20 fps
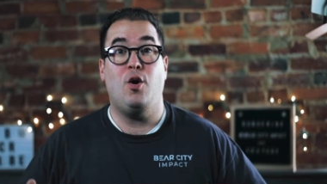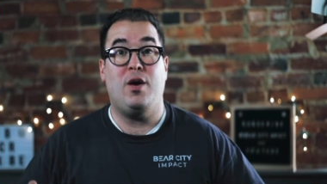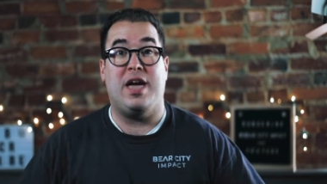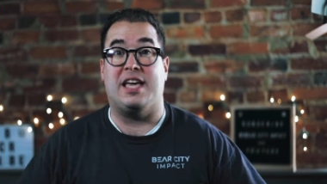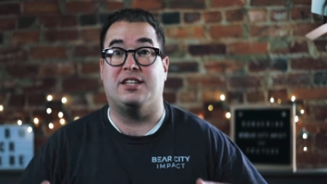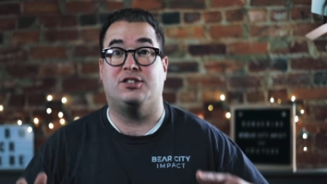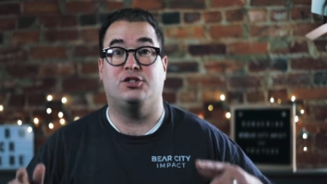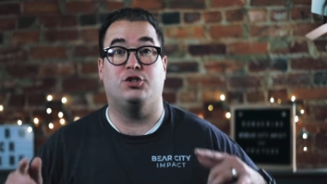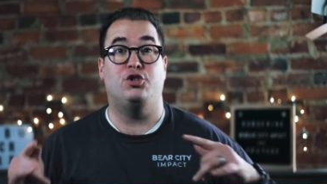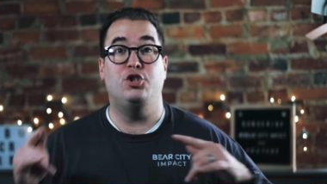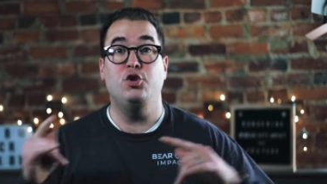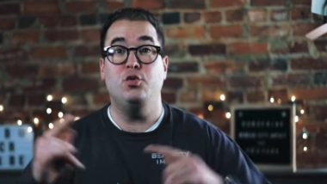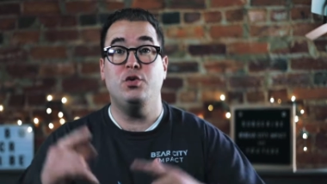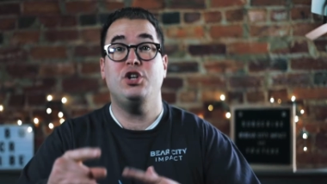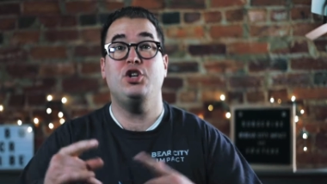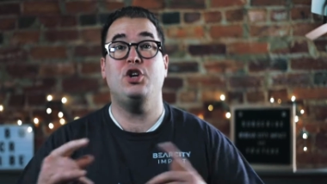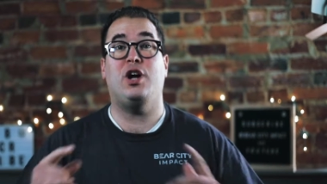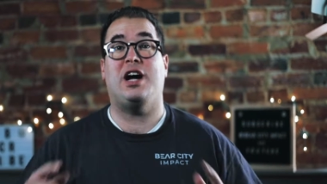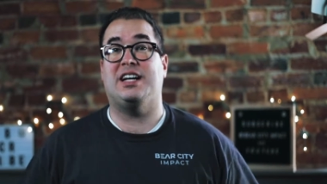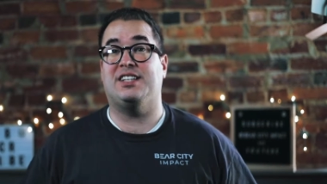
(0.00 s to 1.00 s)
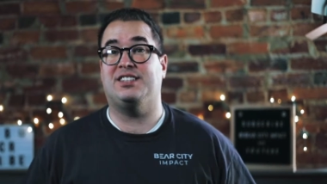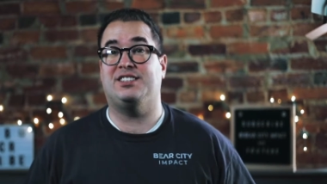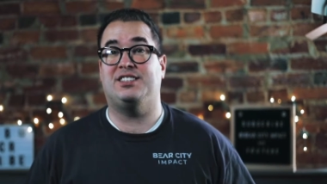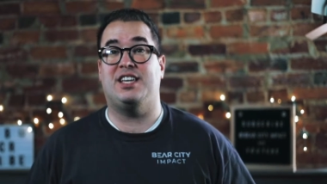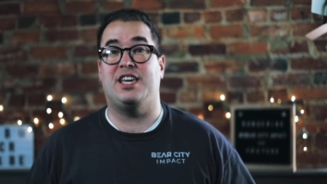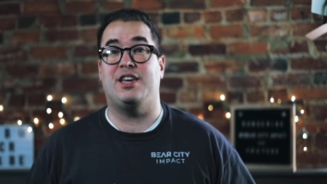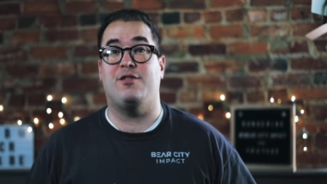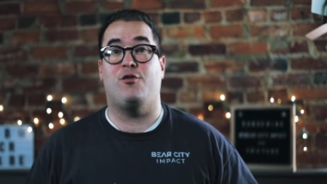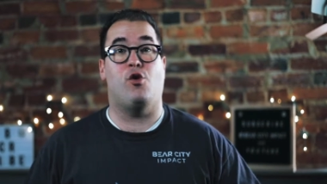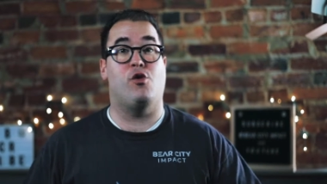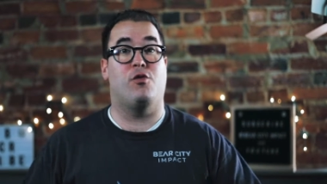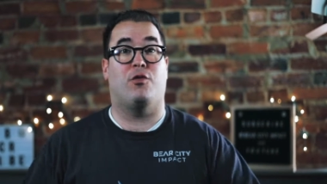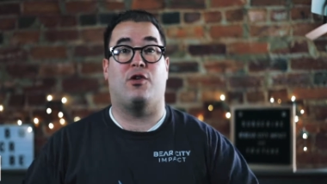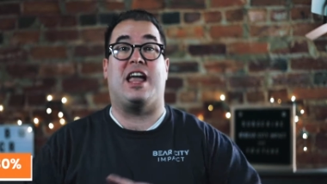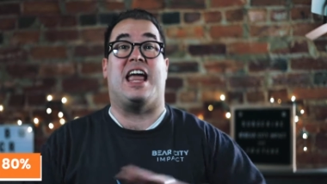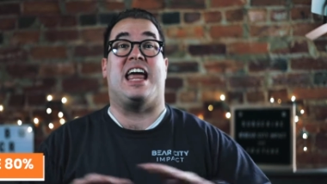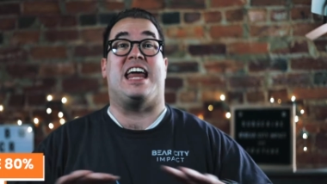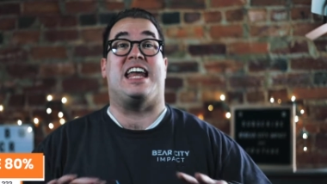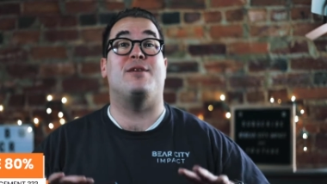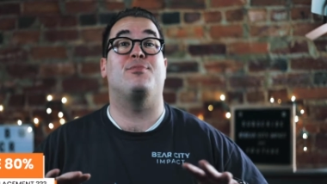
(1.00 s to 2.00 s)
Okay, so do you want to know how to save over
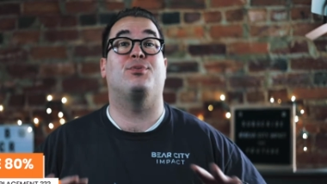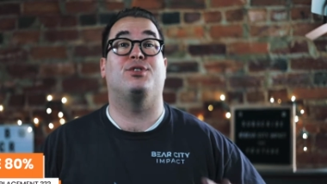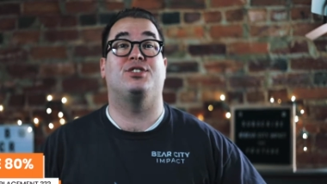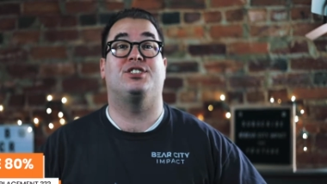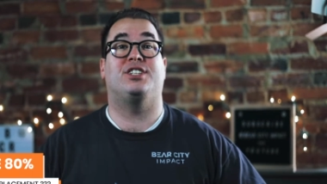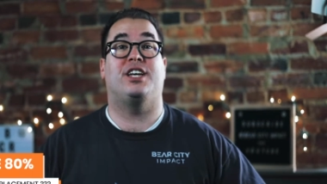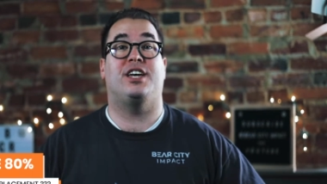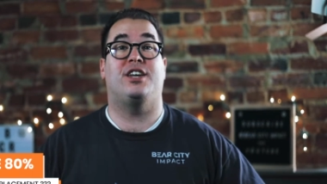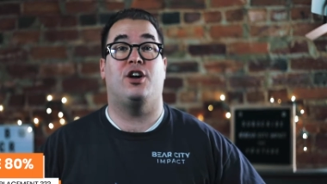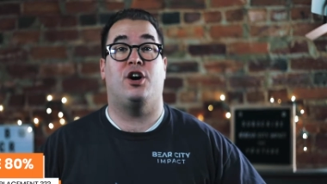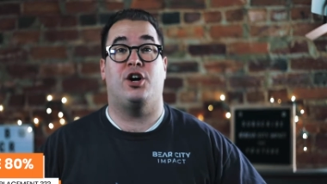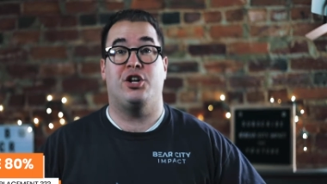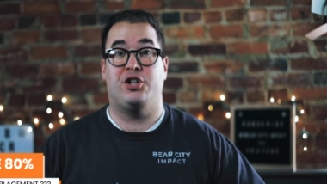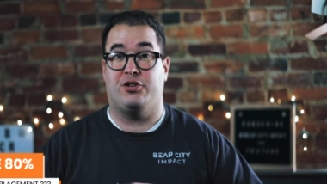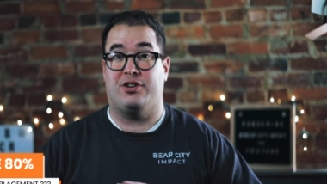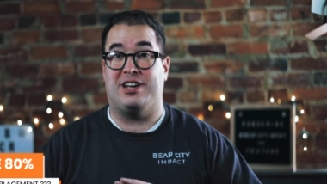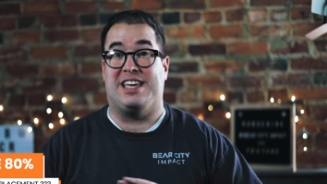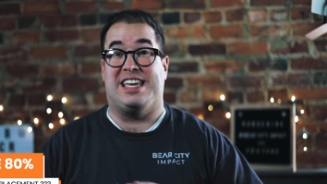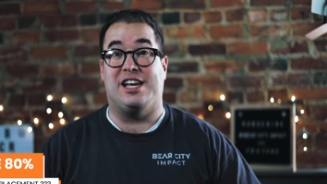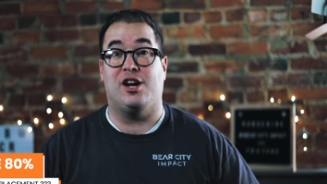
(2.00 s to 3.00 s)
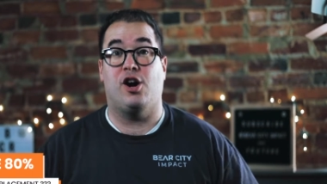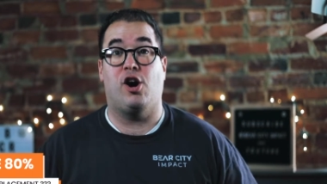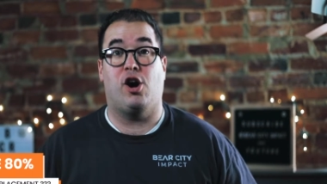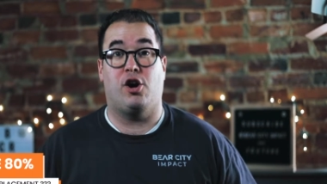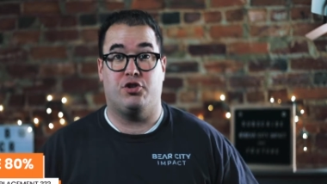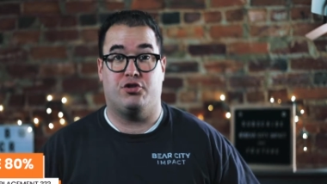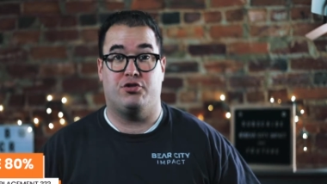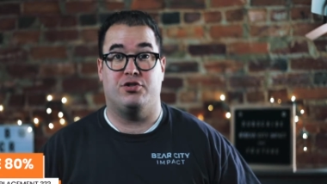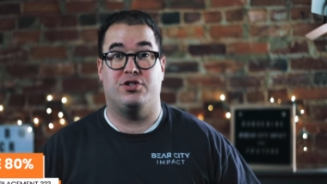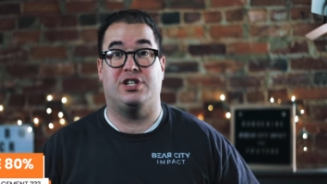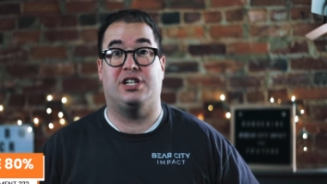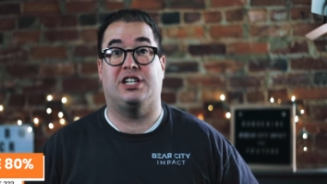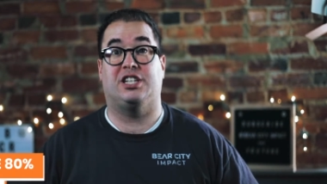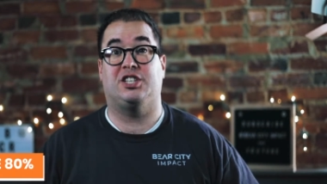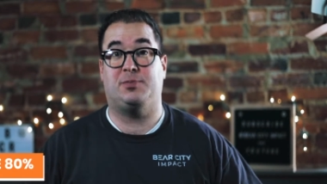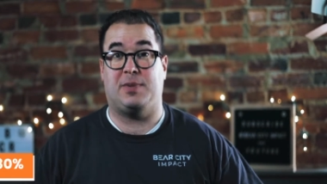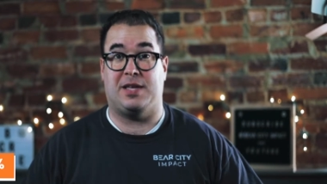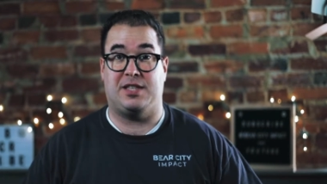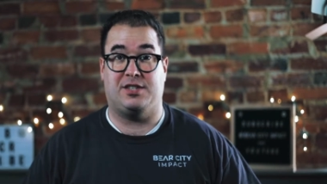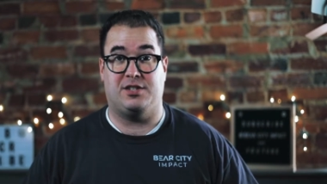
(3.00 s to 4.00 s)
80% on your ink cartridge
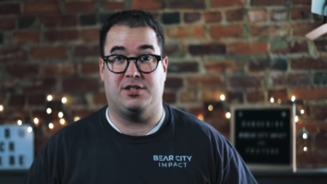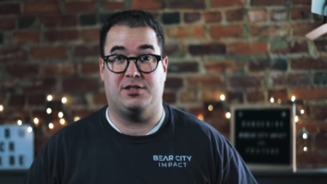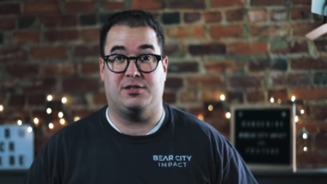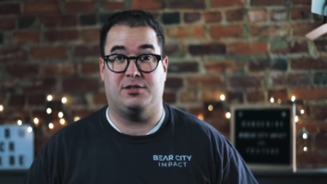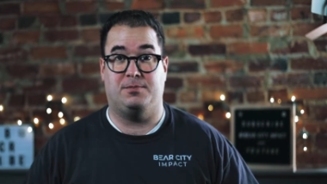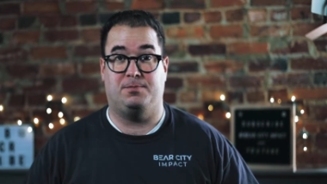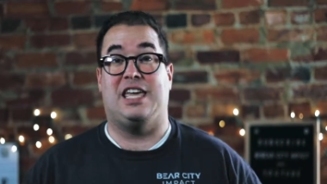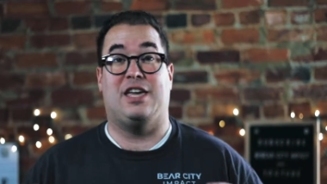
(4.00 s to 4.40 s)
expenses?